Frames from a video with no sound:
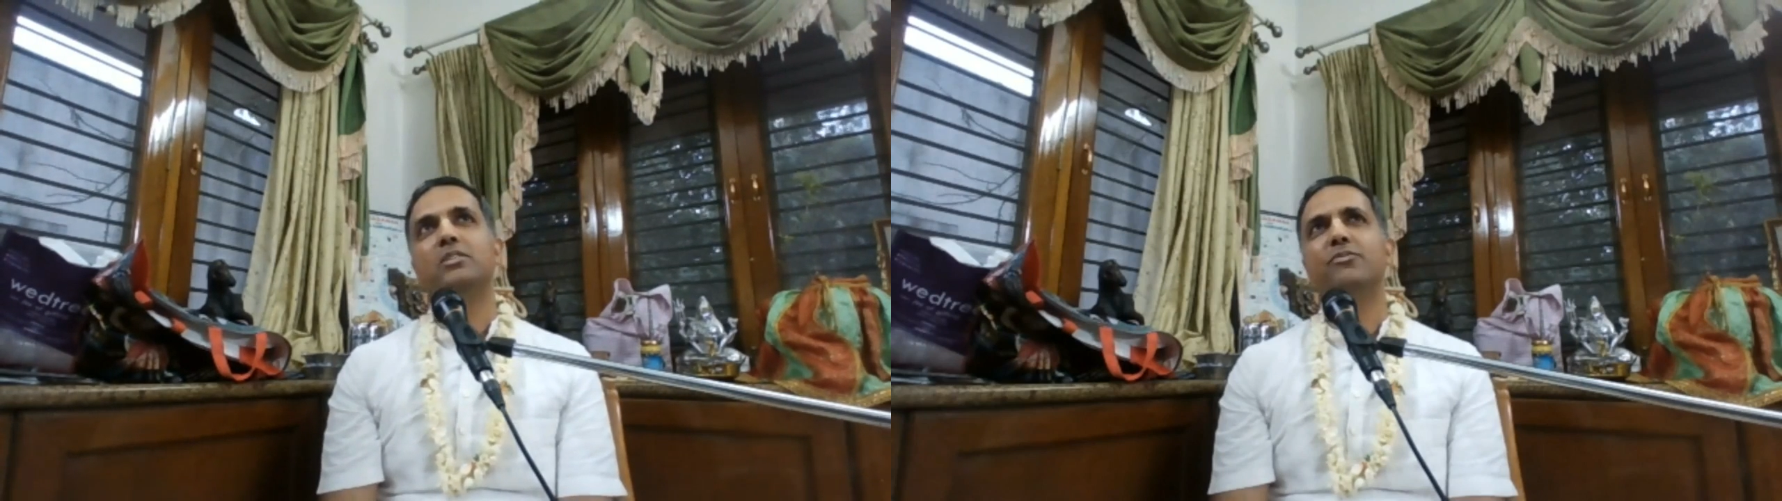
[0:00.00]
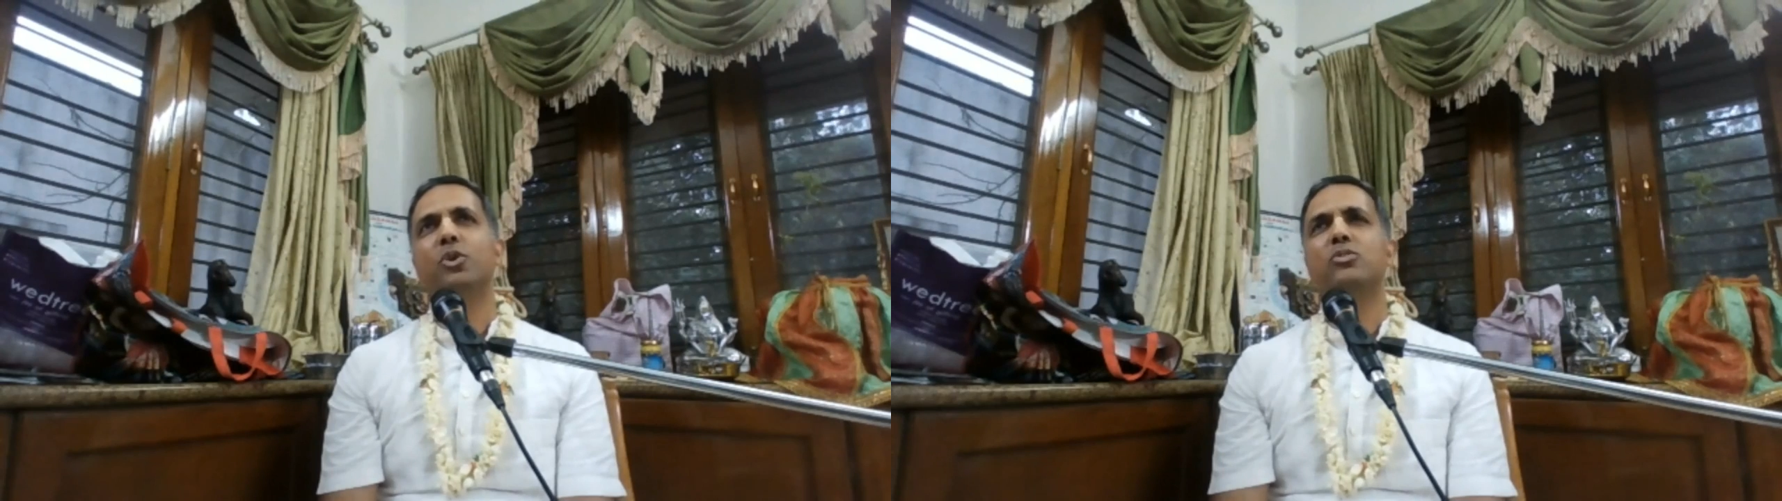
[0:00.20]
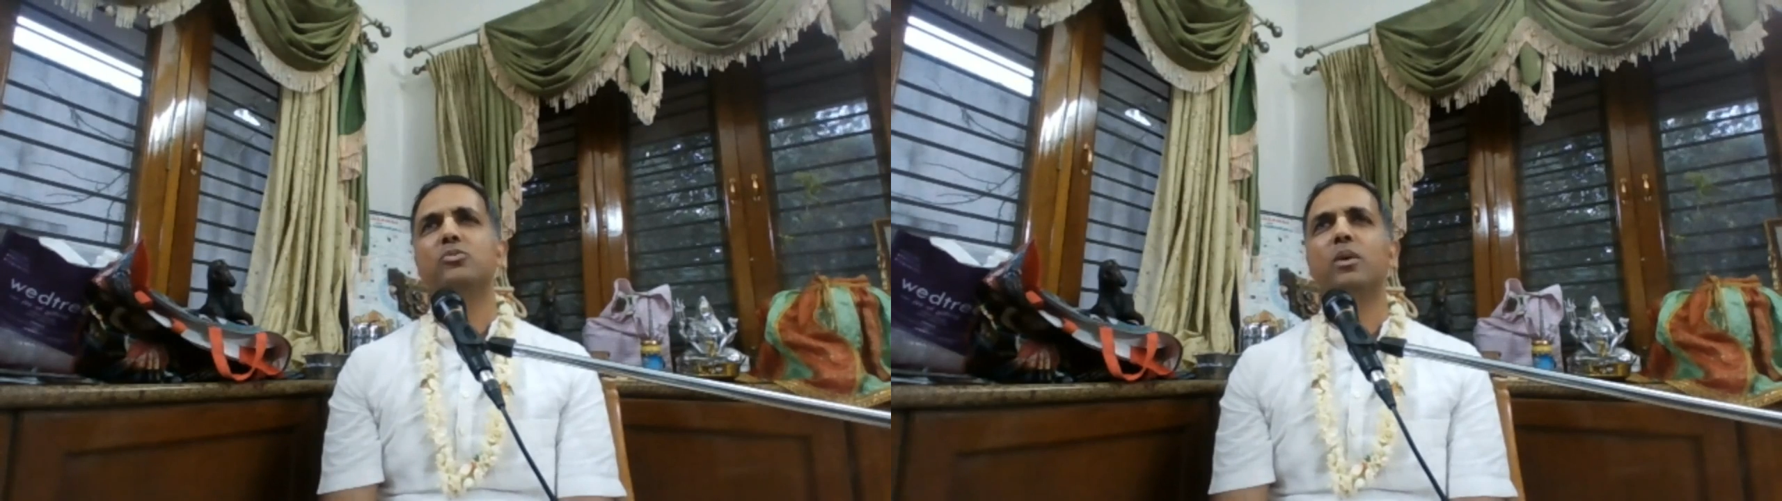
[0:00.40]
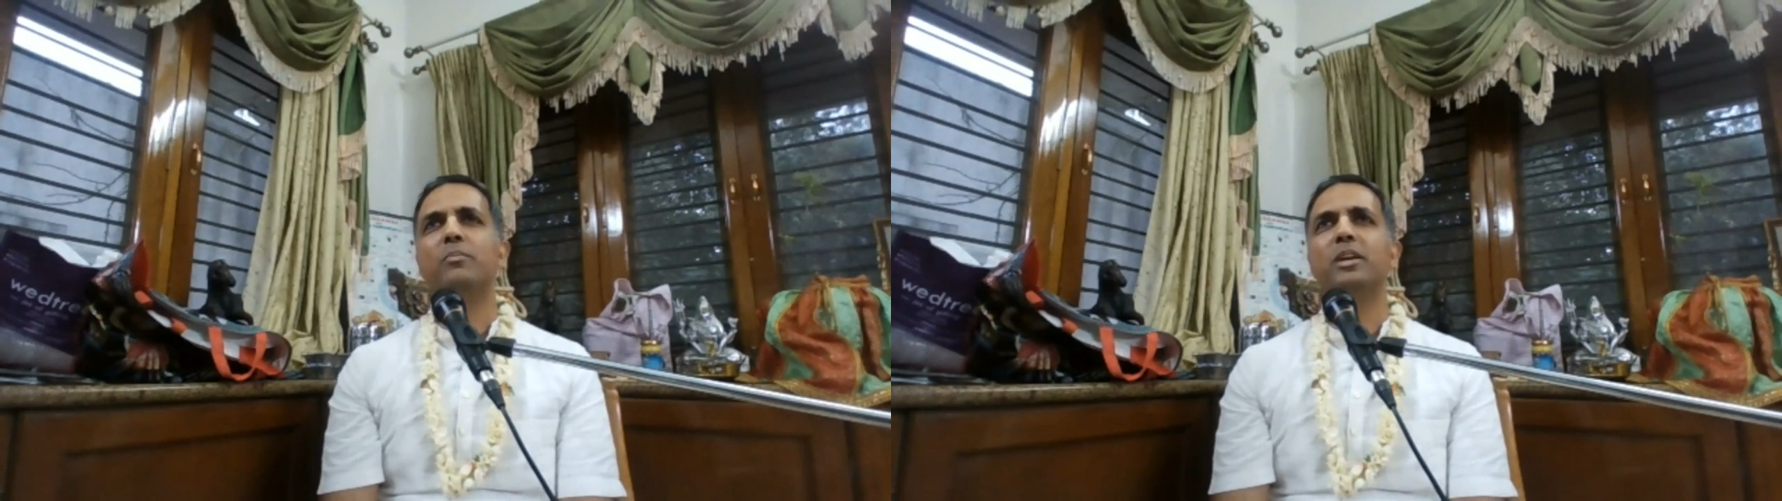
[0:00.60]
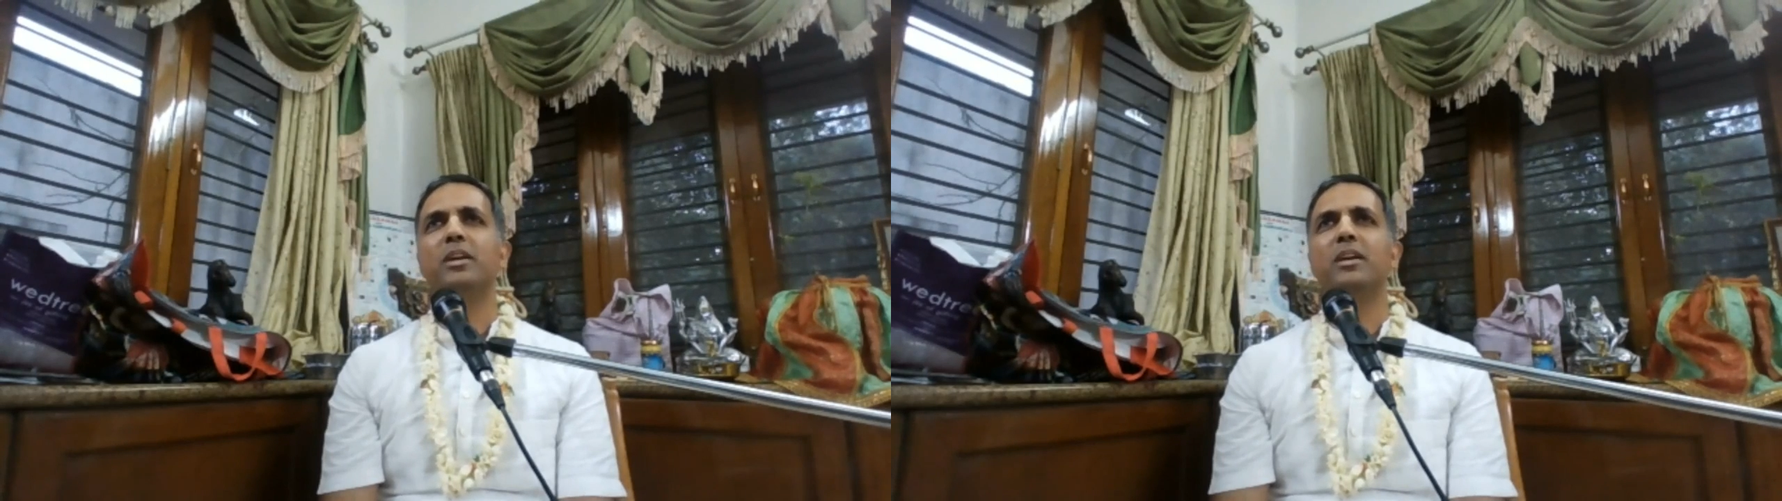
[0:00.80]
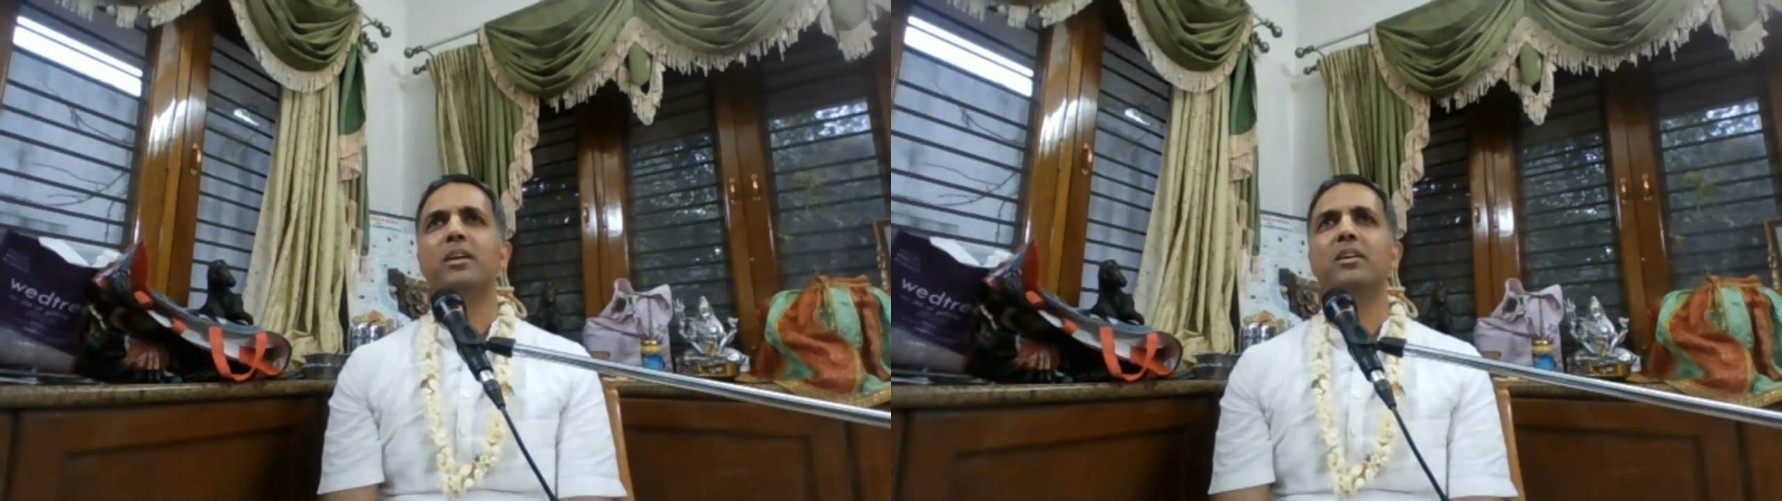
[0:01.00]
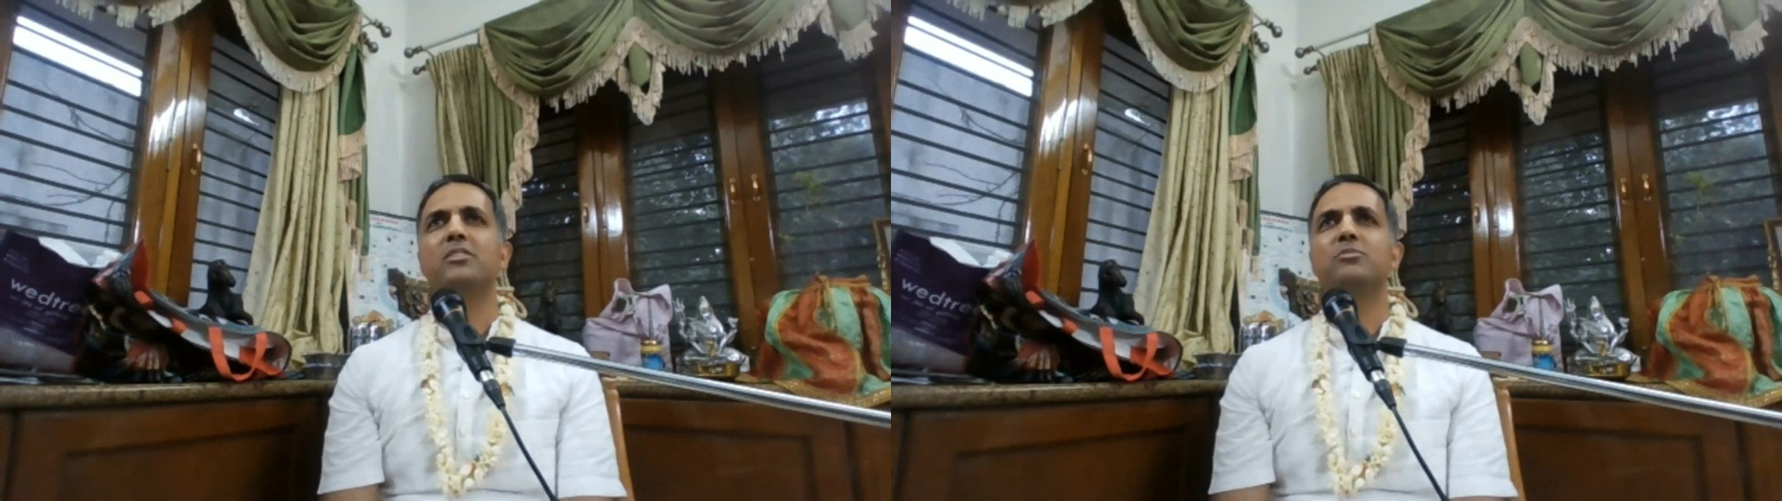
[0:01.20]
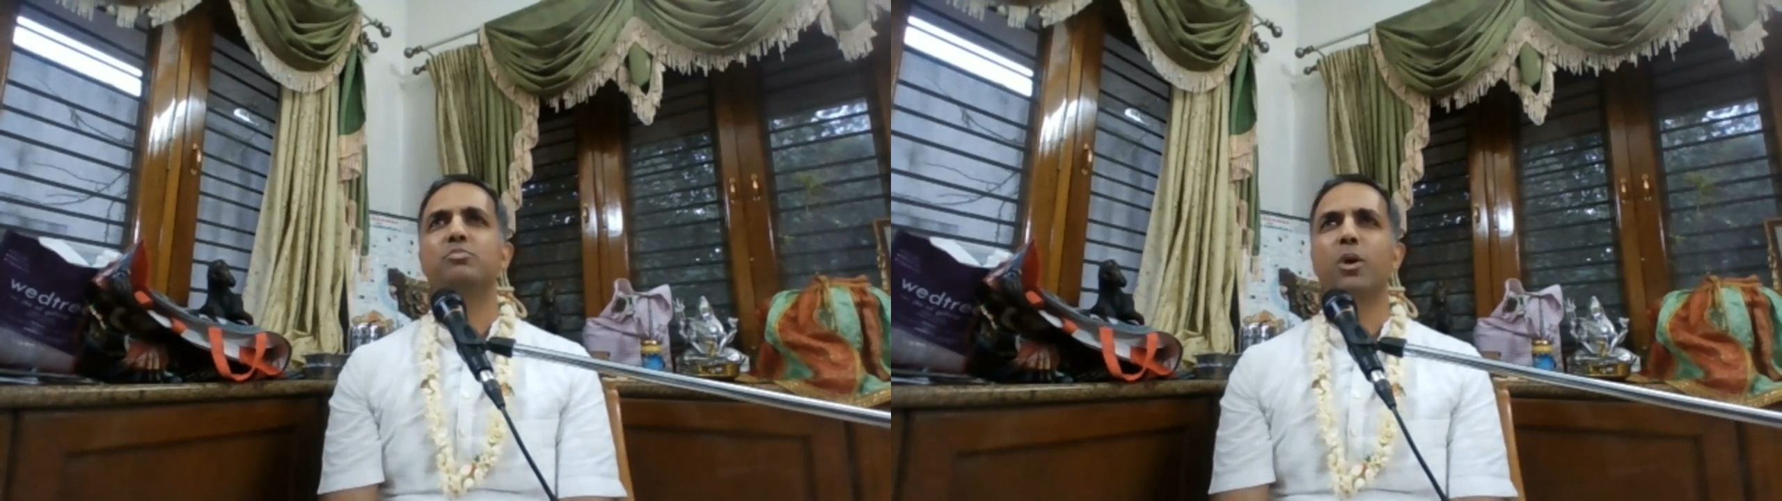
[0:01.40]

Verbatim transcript: Jiva Goswami is